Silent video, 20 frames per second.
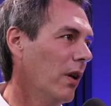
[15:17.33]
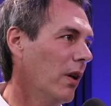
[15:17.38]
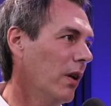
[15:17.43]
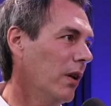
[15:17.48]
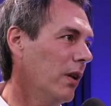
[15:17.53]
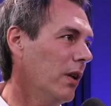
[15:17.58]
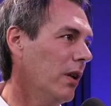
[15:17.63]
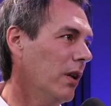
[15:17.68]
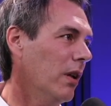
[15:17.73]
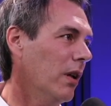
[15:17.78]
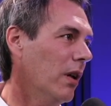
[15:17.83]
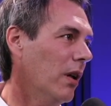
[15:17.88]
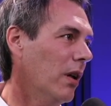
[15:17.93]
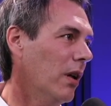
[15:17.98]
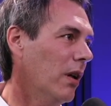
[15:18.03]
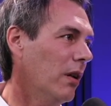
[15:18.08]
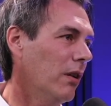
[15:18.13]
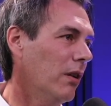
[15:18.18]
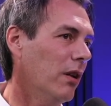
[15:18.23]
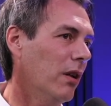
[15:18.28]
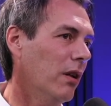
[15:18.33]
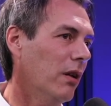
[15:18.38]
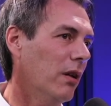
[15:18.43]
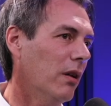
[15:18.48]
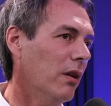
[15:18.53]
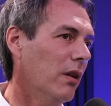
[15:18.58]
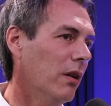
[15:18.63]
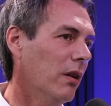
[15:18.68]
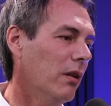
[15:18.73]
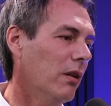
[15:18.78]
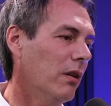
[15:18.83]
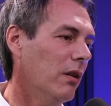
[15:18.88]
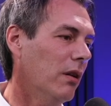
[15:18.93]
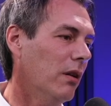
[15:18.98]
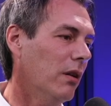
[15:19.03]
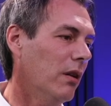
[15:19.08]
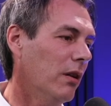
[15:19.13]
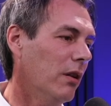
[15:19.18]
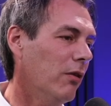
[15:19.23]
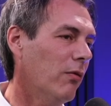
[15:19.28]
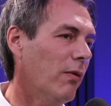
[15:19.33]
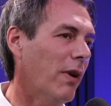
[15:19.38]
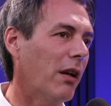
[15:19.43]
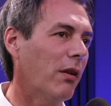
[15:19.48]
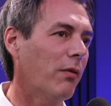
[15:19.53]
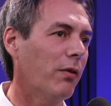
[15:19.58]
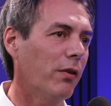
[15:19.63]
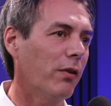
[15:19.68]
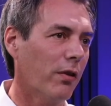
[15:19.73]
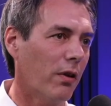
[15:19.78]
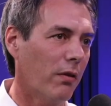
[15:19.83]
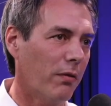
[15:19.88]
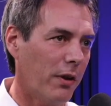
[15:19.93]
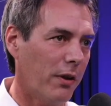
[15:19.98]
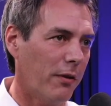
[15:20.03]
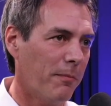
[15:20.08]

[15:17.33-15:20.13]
the relevance of it.